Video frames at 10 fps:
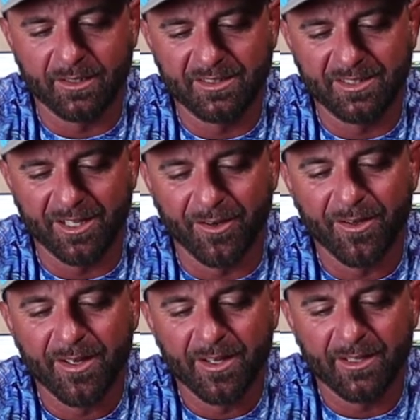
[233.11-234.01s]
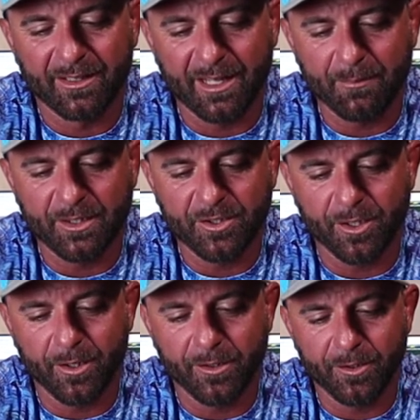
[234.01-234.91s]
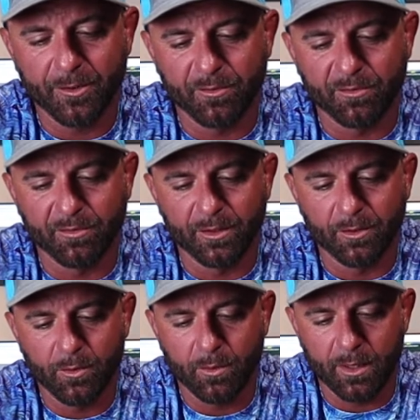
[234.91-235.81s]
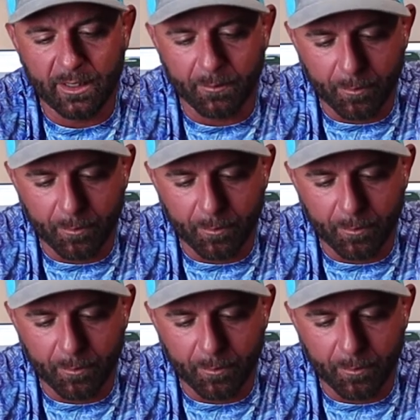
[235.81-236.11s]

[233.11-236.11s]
So let me show you real quick.